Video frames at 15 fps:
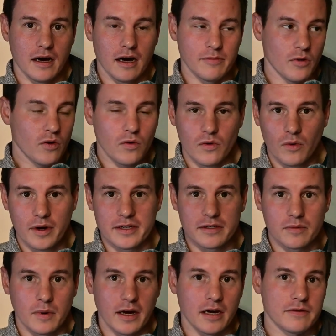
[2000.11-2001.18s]
I'm always
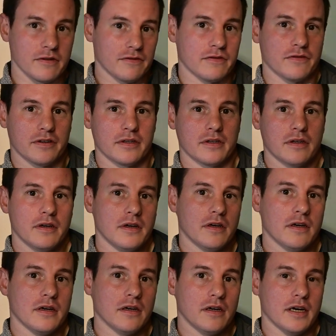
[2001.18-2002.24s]
aware of everything,
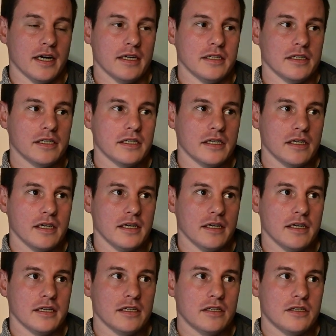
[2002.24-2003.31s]
and
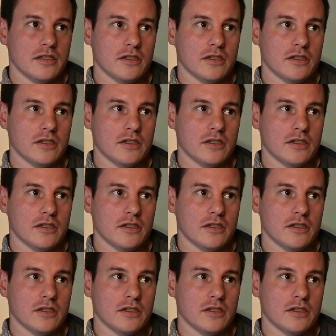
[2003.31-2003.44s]
it